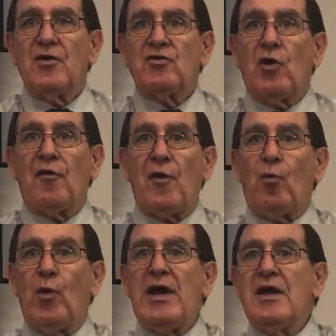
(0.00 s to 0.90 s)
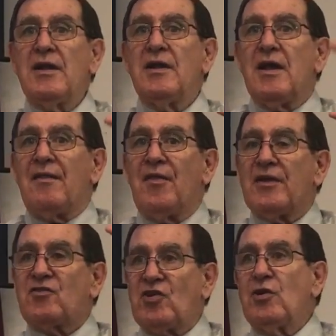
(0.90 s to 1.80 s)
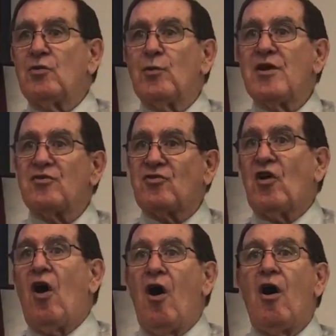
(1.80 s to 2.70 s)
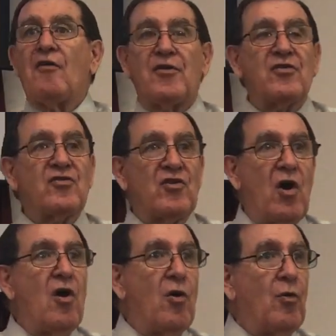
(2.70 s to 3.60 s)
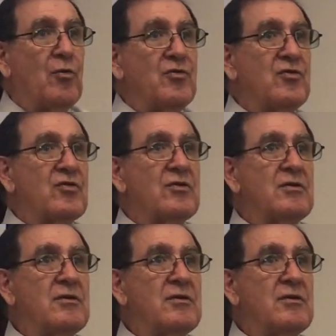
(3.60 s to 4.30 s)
So that when the children saw the stones,